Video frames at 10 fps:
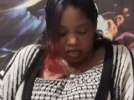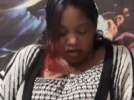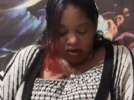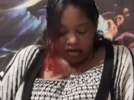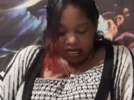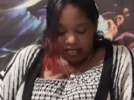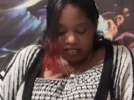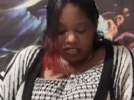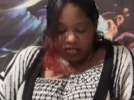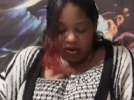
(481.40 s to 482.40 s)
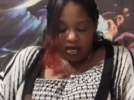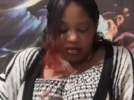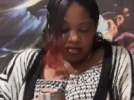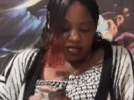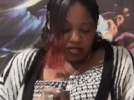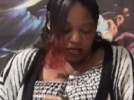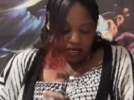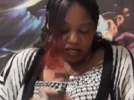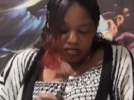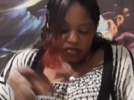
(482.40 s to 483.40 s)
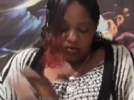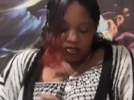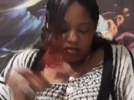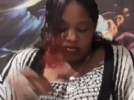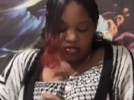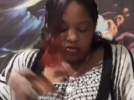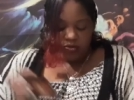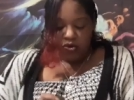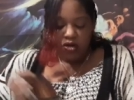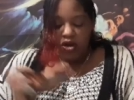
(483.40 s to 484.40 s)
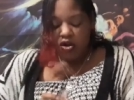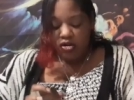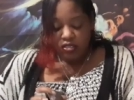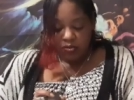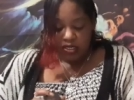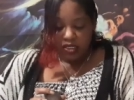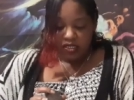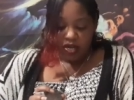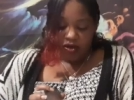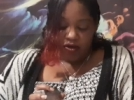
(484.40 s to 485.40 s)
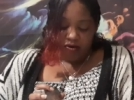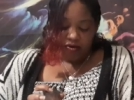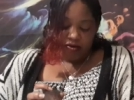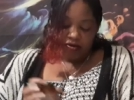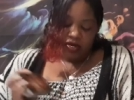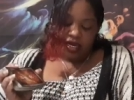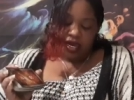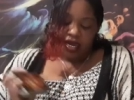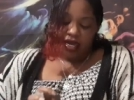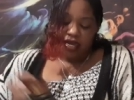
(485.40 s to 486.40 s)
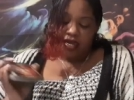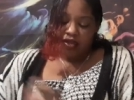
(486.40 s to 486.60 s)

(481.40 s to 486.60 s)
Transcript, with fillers: All right, let's try. More cards, please. Okay.